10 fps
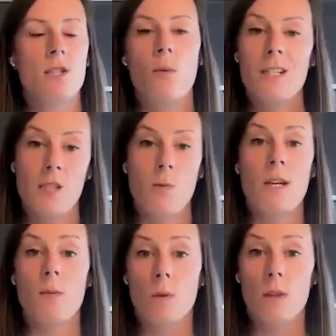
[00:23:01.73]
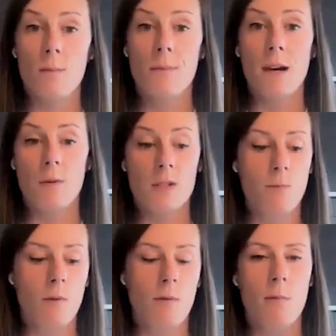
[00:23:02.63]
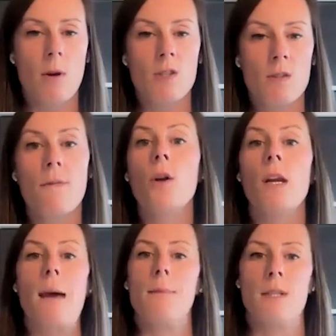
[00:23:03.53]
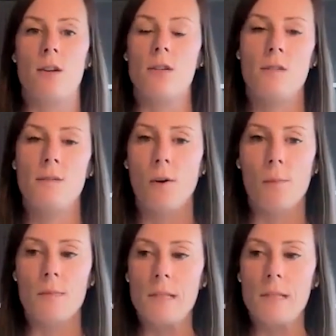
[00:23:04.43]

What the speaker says: so I went to Sweden with them. That was probably my most fun episode to film.